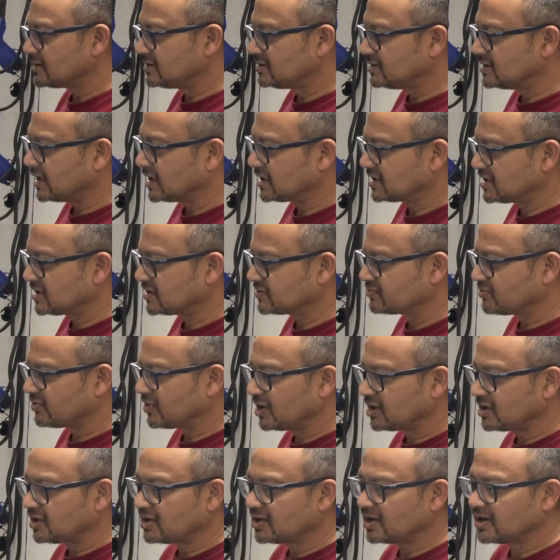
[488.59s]
That is
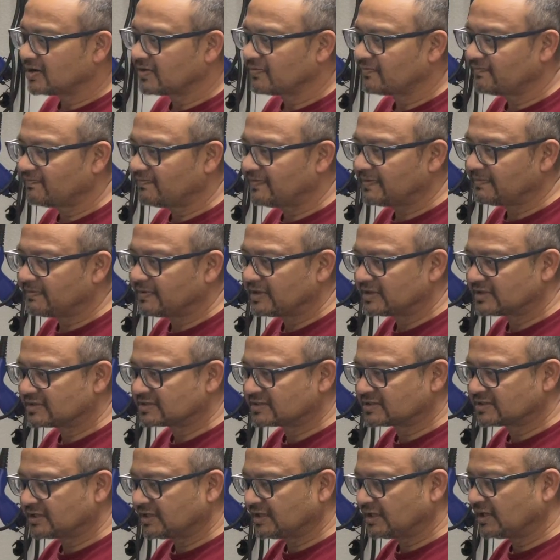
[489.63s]
what we will
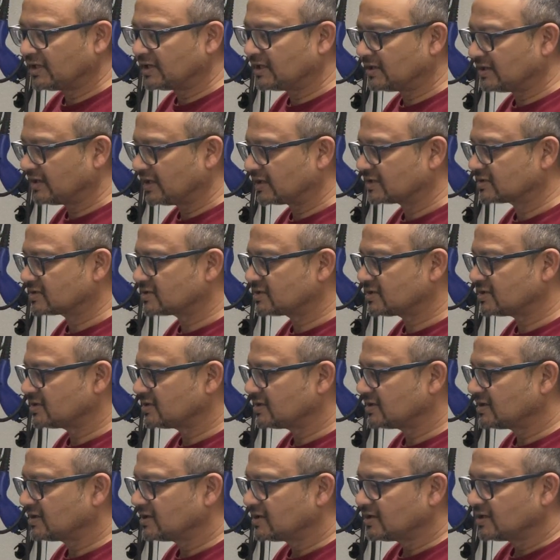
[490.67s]
see in next
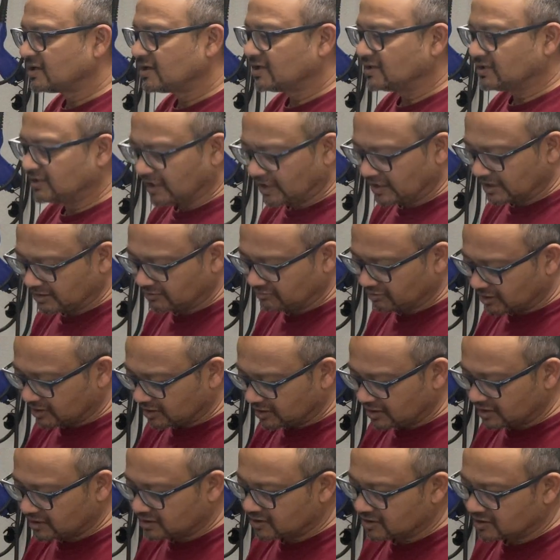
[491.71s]
10,
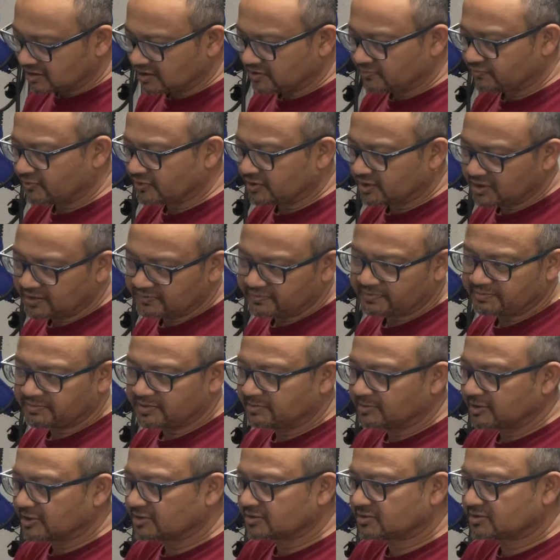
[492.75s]
20, 30, 40, 50
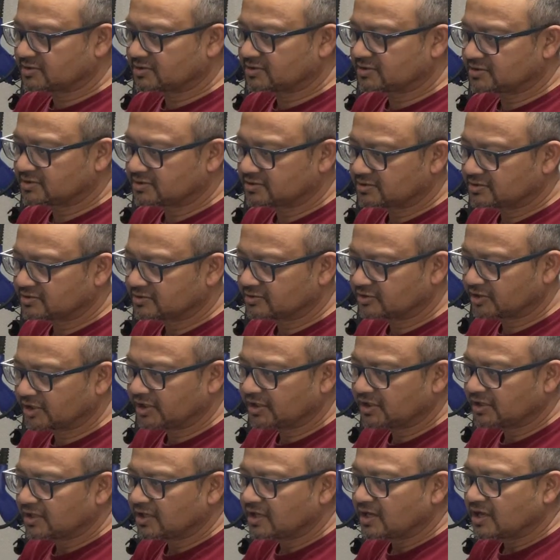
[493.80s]
minutes. Okay?
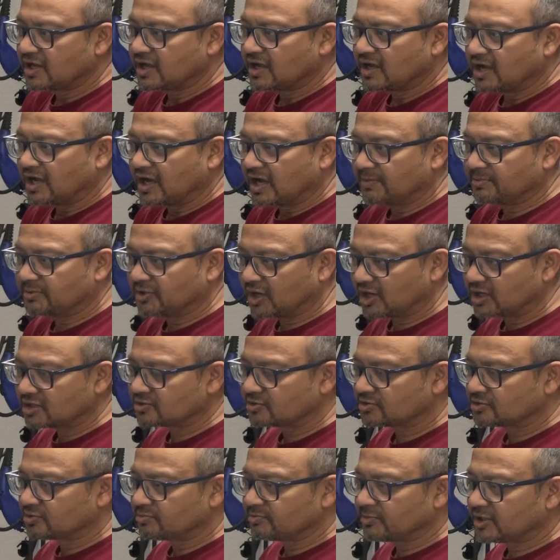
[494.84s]
I'm not
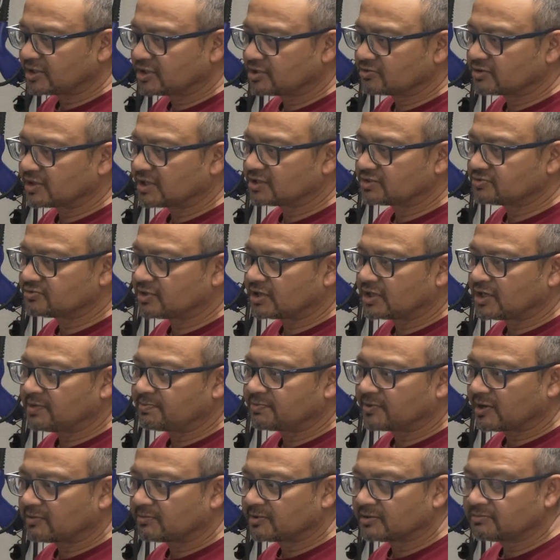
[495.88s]
going to make you guys do any
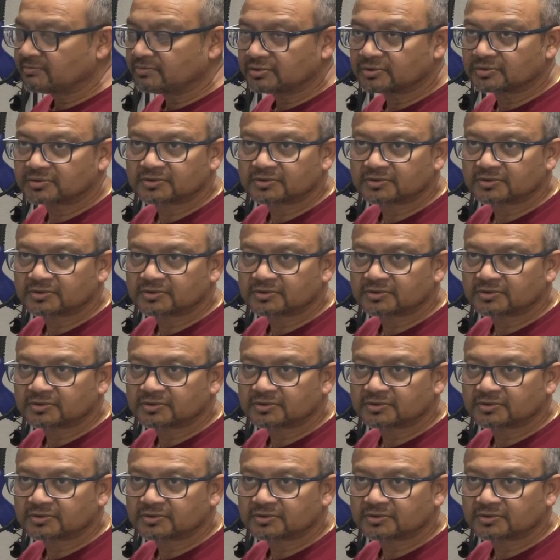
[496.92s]
problem.